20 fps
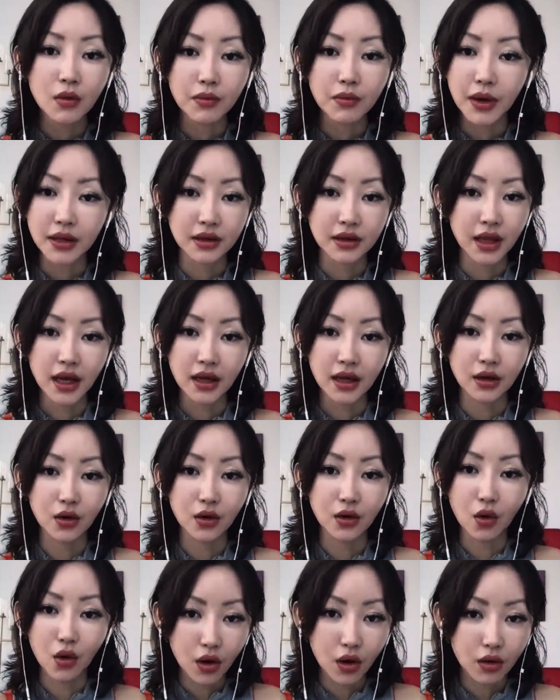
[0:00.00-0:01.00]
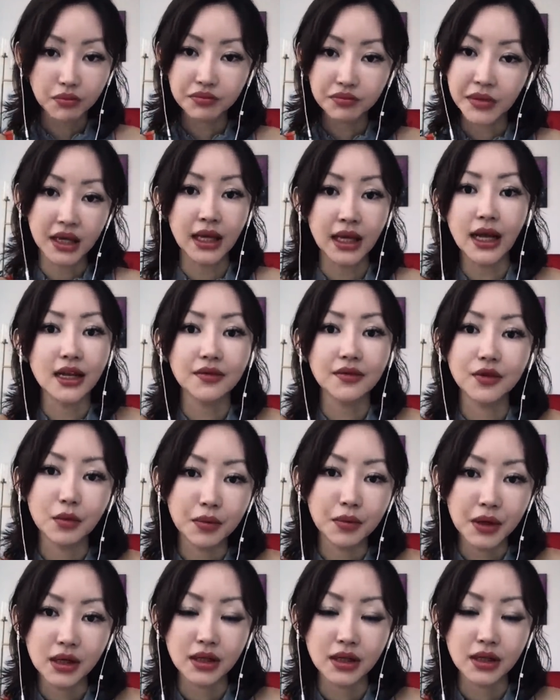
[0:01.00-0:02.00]
but they they cannot leave the
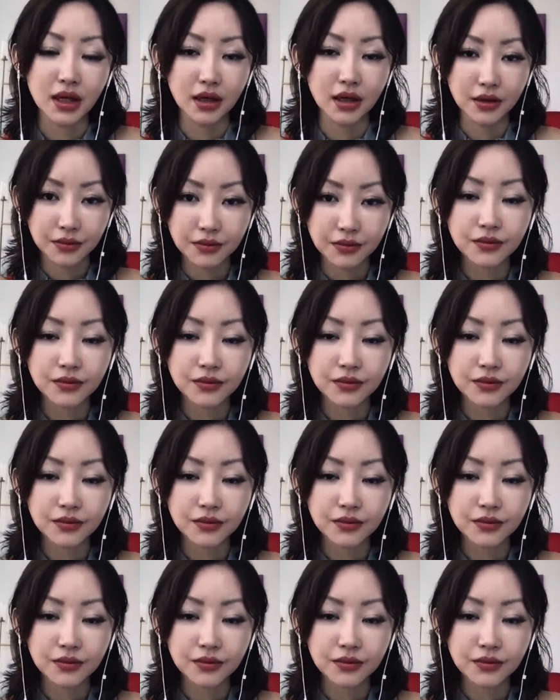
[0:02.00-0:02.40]
building.